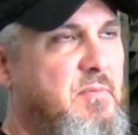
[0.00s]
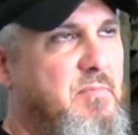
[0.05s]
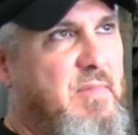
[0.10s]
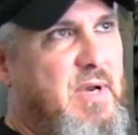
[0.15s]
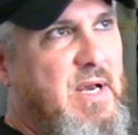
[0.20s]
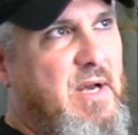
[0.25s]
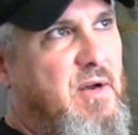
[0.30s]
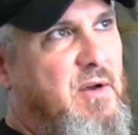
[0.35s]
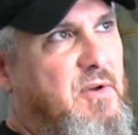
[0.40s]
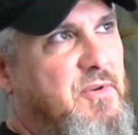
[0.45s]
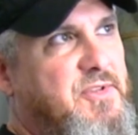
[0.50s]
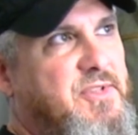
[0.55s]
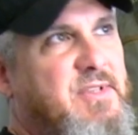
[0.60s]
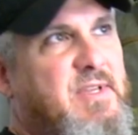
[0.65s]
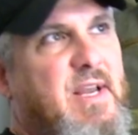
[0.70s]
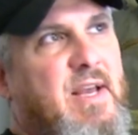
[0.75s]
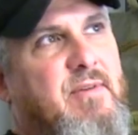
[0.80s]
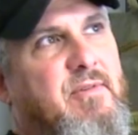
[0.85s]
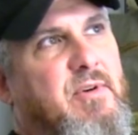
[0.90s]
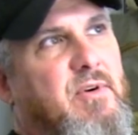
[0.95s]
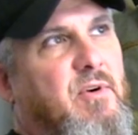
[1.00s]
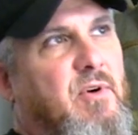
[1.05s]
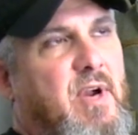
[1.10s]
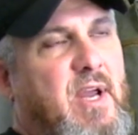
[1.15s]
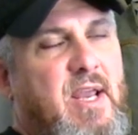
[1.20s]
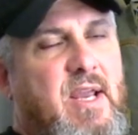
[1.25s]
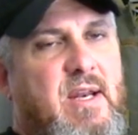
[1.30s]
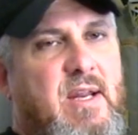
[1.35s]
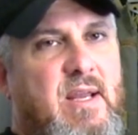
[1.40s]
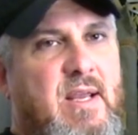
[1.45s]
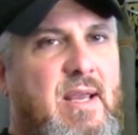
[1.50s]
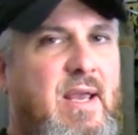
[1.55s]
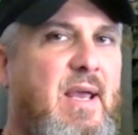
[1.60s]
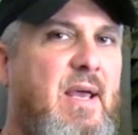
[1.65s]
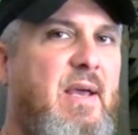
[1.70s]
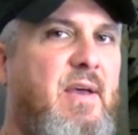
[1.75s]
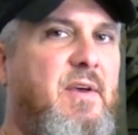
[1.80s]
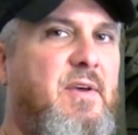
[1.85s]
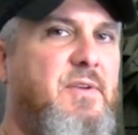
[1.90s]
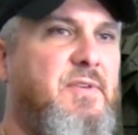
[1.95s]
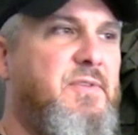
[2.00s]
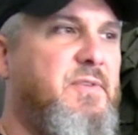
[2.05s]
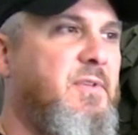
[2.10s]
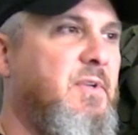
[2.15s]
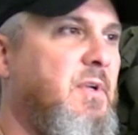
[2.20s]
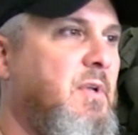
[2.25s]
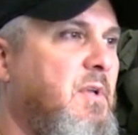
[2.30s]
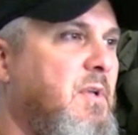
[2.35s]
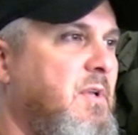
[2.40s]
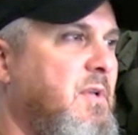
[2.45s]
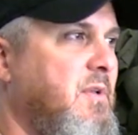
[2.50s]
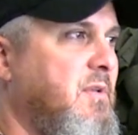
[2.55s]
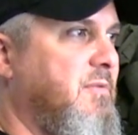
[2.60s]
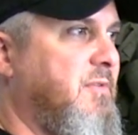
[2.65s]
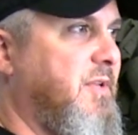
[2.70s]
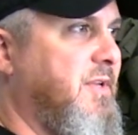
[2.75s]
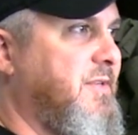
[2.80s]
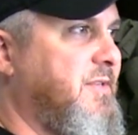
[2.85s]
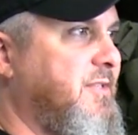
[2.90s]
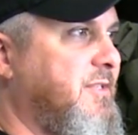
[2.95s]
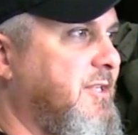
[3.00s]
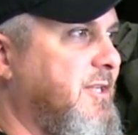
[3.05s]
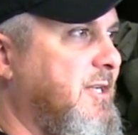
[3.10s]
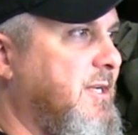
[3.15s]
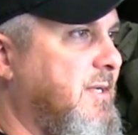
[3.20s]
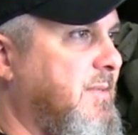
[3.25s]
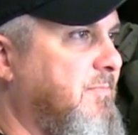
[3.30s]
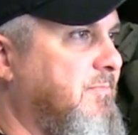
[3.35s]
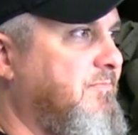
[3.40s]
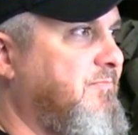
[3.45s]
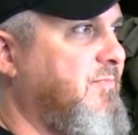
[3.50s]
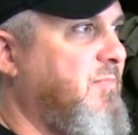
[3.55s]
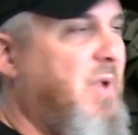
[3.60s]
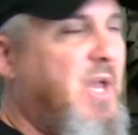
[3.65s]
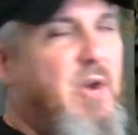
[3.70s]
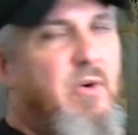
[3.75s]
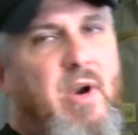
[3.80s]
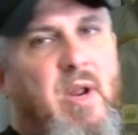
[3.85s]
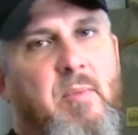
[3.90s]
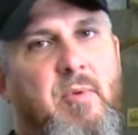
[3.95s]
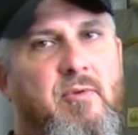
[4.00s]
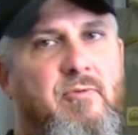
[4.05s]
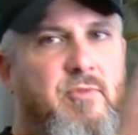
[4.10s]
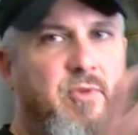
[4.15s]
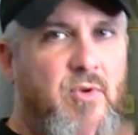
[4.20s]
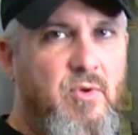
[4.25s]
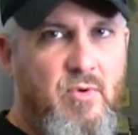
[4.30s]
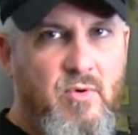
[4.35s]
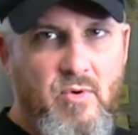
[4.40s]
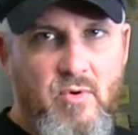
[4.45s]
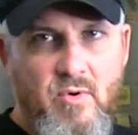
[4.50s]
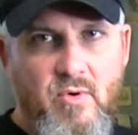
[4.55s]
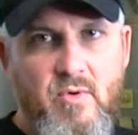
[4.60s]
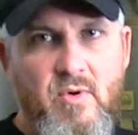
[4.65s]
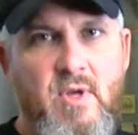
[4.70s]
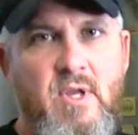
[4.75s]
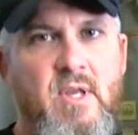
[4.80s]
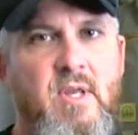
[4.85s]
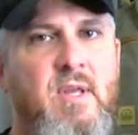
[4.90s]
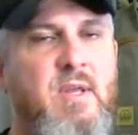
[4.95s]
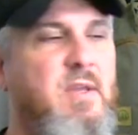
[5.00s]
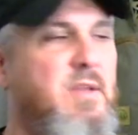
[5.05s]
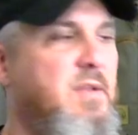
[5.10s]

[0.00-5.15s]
mile seven or eight has this um, panoramic view.